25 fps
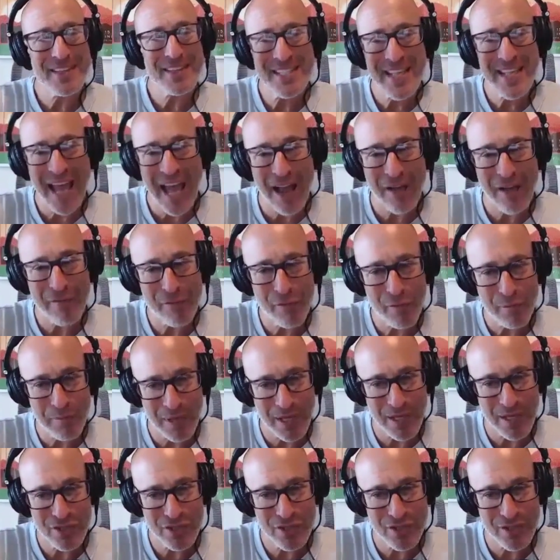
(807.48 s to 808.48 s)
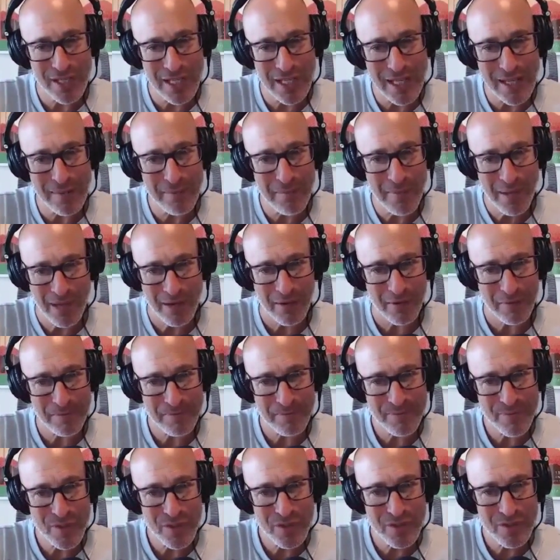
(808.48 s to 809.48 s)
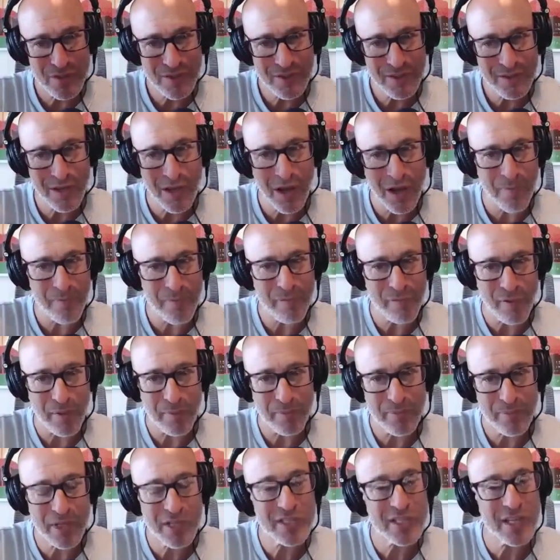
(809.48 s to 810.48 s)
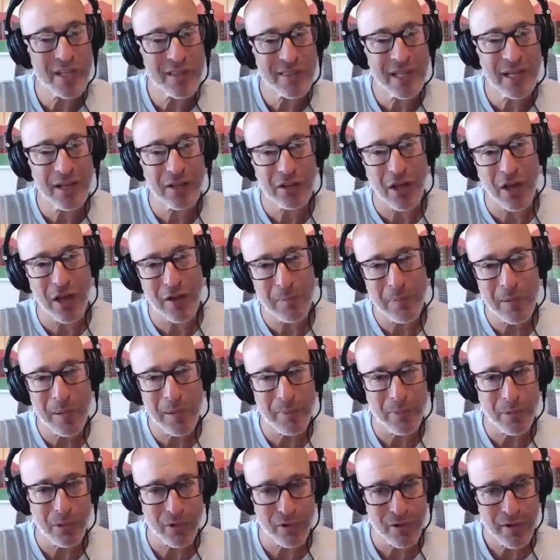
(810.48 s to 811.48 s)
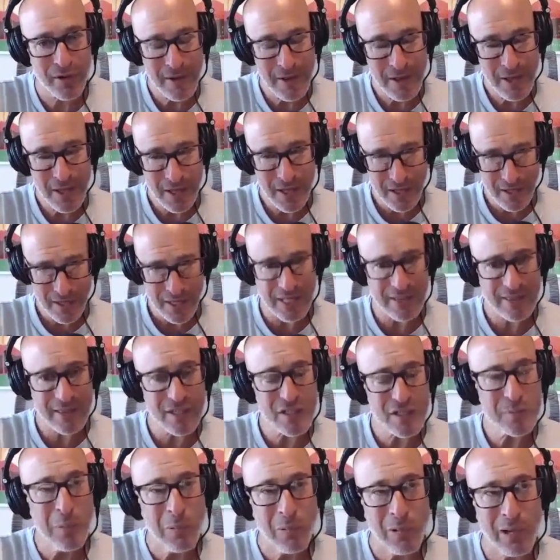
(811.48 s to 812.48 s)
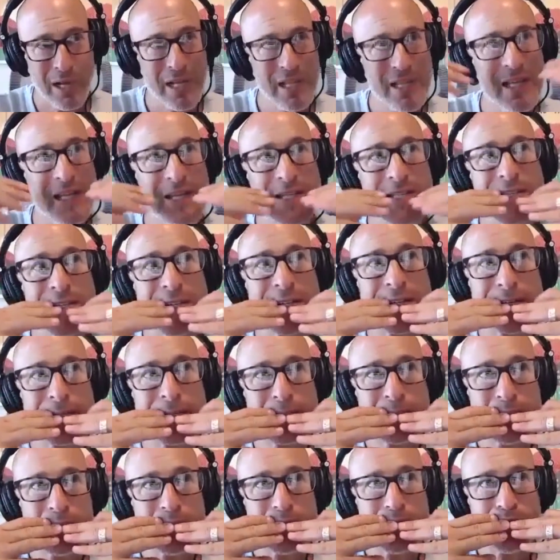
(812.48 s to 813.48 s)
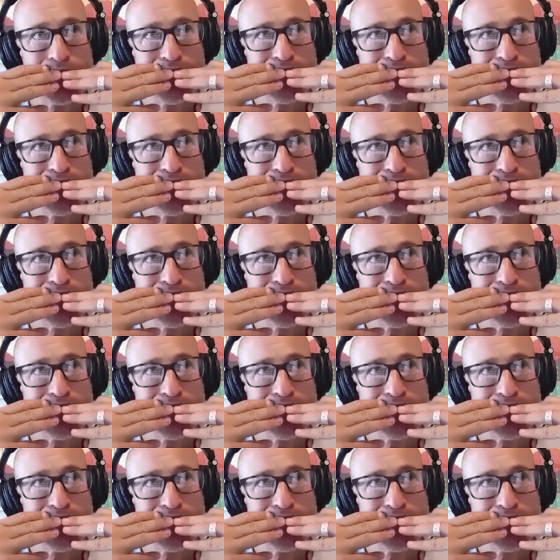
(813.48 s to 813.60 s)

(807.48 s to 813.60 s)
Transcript: this affirmation email come from because i think a lot of people are at this point it, it's a um,